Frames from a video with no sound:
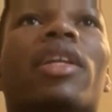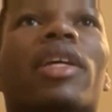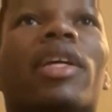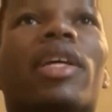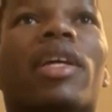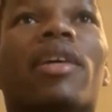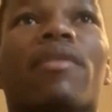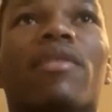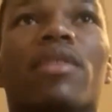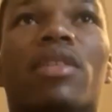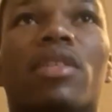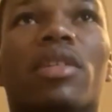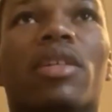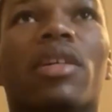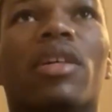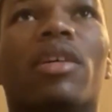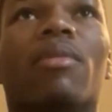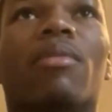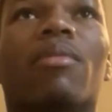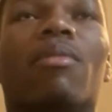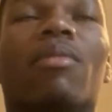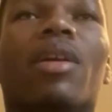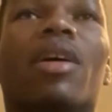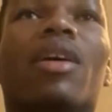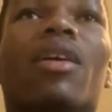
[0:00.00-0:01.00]
gave it to
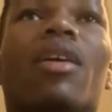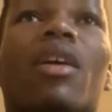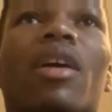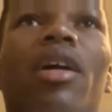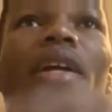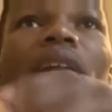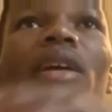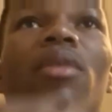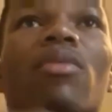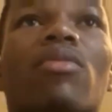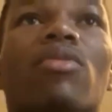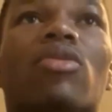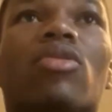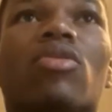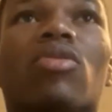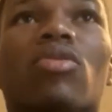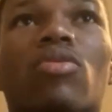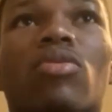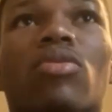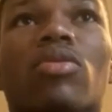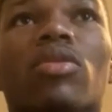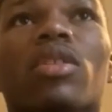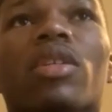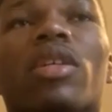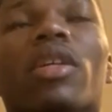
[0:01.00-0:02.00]
him, like that was
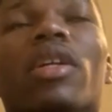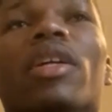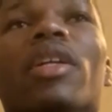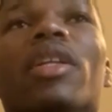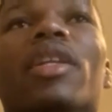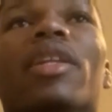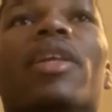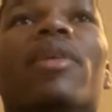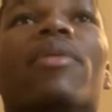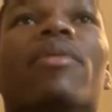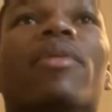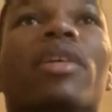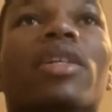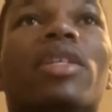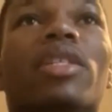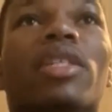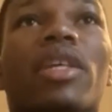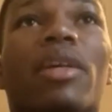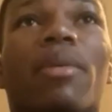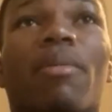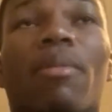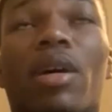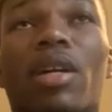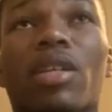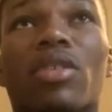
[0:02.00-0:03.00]
close. Then when they
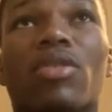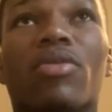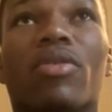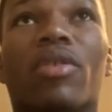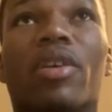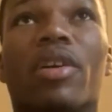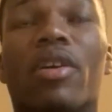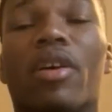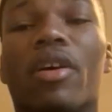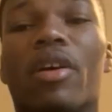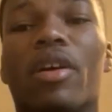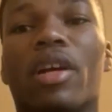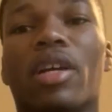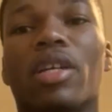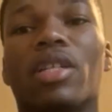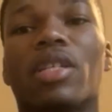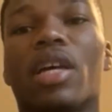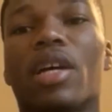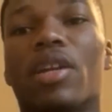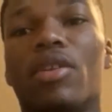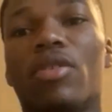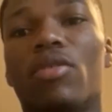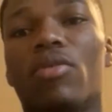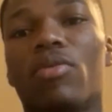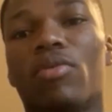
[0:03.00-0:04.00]
said my scorecard, because I
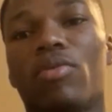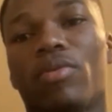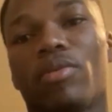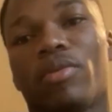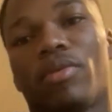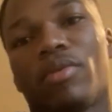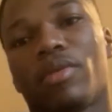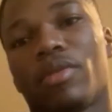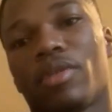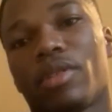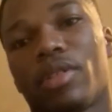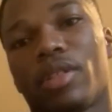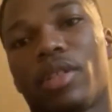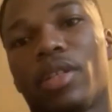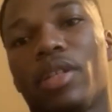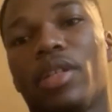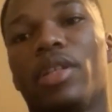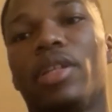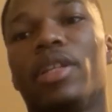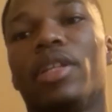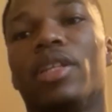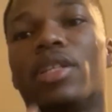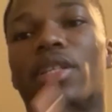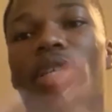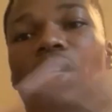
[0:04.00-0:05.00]
know
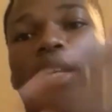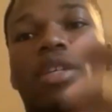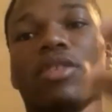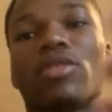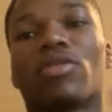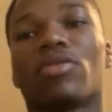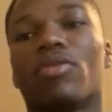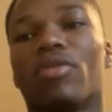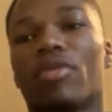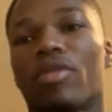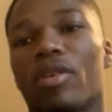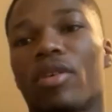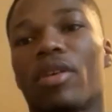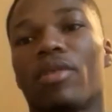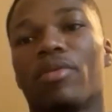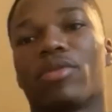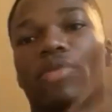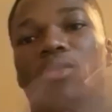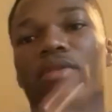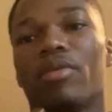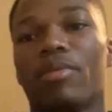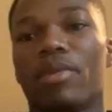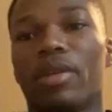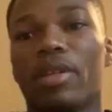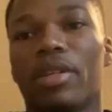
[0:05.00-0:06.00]
the second scorecard was
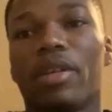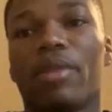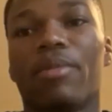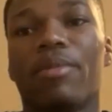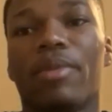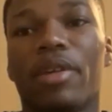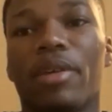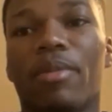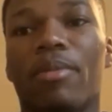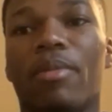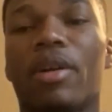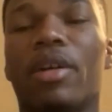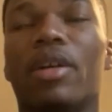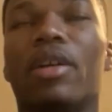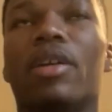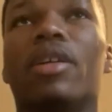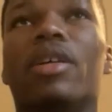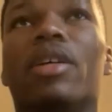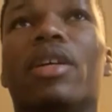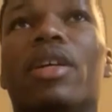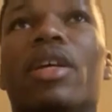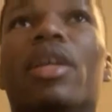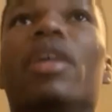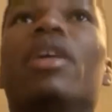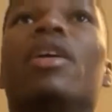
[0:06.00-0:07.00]
gonna end up being mine.
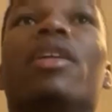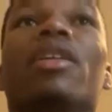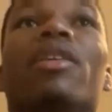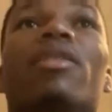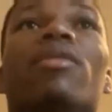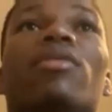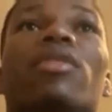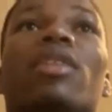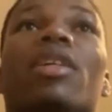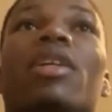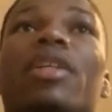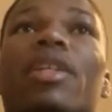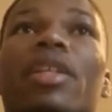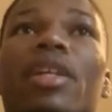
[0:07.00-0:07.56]
It was like